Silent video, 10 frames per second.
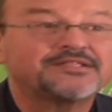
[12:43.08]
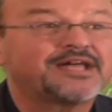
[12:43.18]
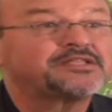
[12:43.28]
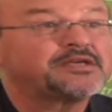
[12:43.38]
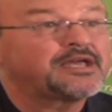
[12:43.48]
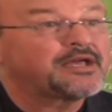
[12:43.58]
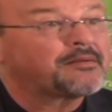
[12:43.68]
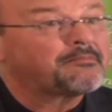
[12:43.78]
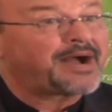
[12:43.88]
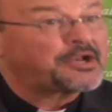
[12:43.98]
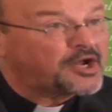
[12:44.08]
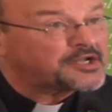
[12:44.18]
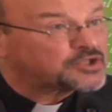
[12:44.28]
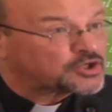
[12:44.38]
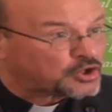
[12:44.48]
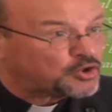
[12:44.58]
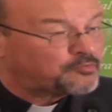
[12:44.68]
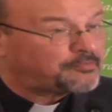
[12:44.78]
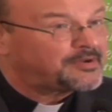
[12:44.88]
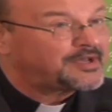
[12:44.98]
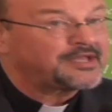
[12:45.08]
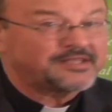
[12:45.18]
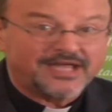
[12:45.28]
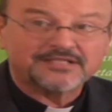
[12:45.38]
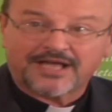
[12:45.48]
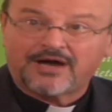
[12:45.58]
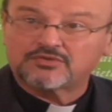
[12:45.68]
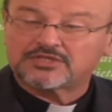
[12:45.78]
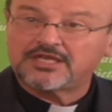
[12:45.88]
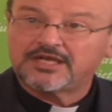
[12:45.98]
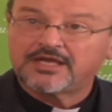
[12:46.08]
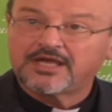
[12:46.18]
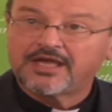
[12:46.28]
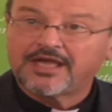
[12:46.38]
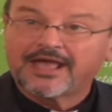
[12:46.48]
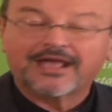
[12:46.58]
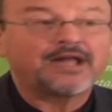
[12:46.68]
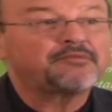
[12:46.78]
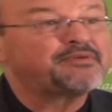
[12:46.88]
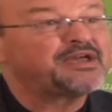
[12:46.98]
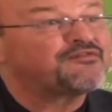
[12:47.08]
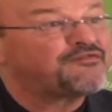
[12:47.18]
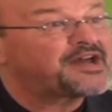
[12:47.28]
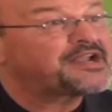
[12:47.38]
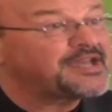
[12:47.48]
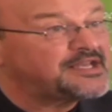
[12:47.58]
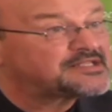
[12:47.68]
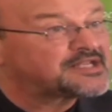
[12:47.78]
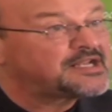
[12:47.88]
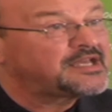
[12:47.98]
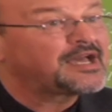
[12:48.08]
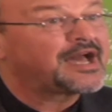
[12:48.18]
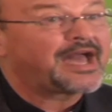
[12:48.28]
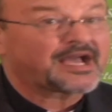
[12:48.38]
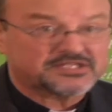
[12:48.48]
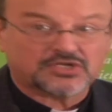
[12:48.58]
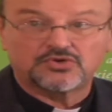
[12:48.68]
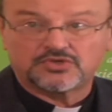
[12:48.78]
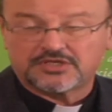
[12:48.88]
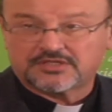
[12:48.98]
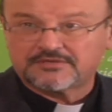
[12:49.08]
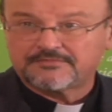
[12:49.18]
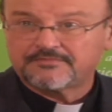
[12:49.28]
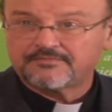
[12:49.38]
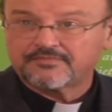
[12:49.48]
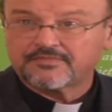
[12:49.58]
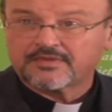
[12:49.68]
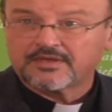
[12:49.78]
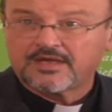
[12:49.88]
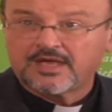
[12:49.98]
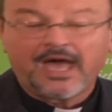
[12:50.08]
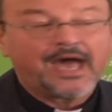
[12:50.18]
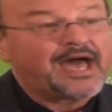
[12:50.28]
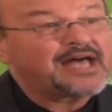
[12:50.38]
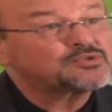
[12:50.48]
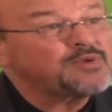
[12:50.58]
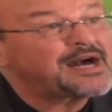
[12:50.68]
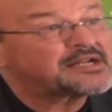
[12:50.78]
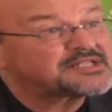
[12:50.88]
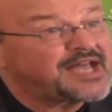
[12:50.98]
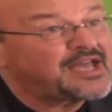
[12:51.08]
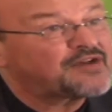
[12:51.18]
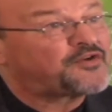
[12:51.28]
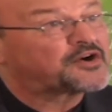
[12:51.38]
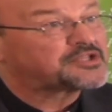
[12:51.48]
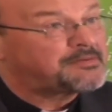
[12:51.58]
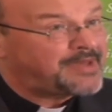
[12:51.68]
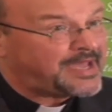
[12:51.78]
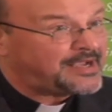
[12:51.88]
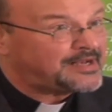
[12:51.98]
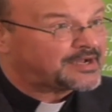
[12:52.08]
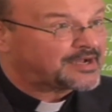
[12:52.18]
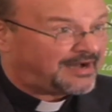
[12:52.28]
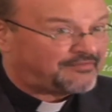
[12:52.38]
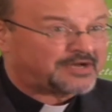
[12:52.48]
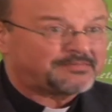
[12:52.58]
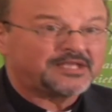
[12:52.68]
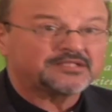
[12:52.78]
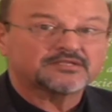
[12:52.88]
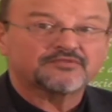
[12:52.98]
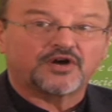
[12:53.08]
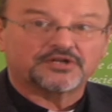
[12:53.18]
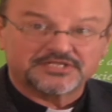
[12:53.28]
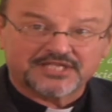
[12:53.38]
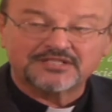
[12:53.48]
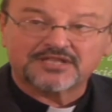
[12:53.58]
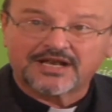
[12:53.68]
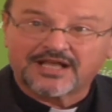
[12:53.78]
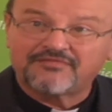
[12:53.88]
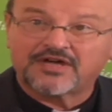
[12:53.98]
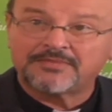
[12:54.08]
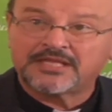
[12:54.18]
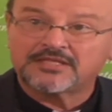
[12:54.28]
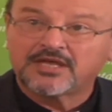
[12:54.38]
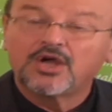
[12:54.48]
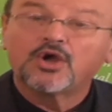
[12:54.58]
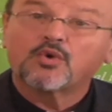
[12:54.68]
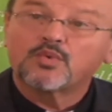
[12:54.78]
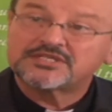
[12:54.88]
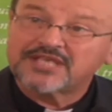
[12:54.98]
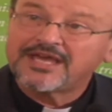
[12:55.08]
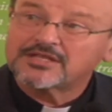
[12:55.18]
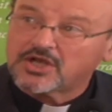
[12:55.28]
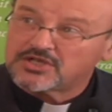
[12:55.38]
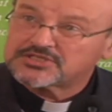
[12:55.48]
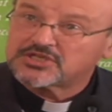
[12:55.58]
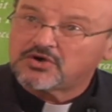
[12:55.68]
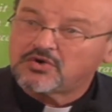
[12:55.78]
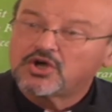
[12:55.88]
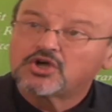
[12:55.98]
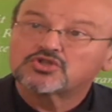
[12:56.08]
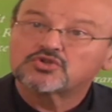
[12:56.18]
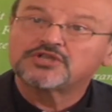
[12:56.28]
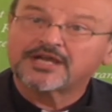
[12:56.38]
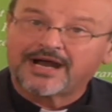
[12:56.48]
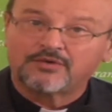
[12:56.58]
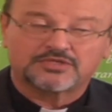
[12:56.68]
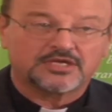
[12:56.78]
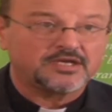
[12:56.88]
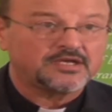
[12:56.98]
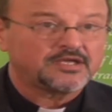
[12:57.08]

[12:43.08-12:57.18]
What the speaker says: that the minority group in that county can be very easily excluded. As we are saying for the main government, for the central government, we say it also to the county.